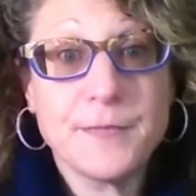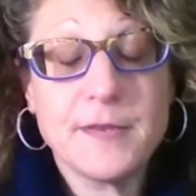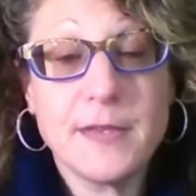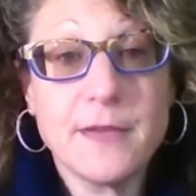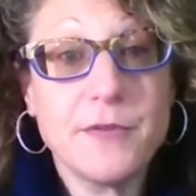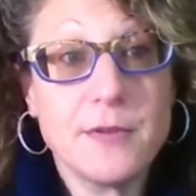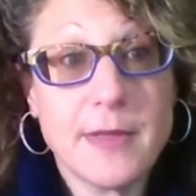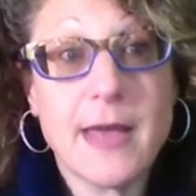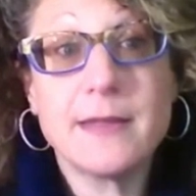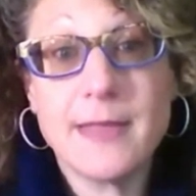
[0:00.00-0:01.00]
to give you
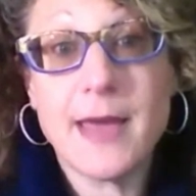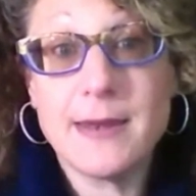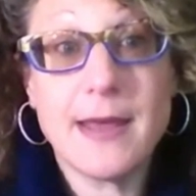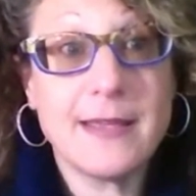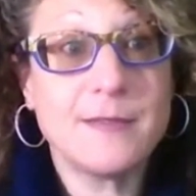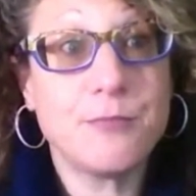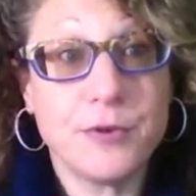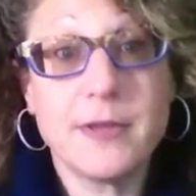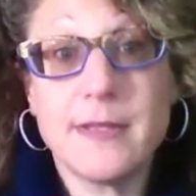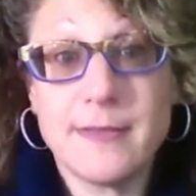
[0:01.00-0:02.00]
that nice
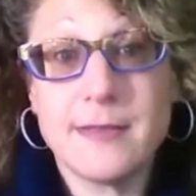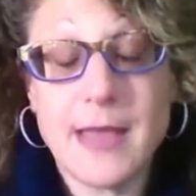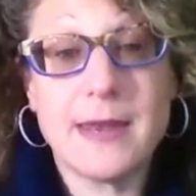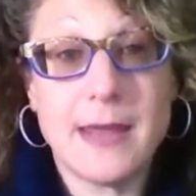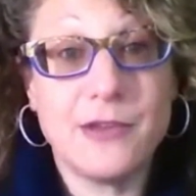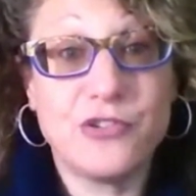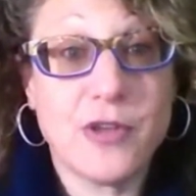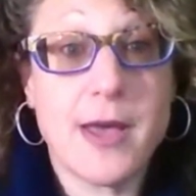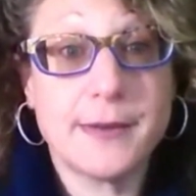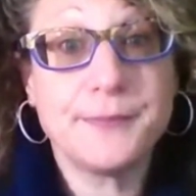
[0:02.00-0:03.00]
brilliance and that nice
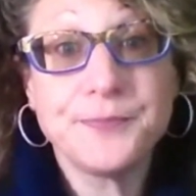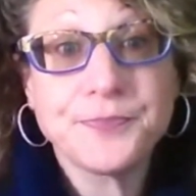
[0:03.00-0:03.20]
shine.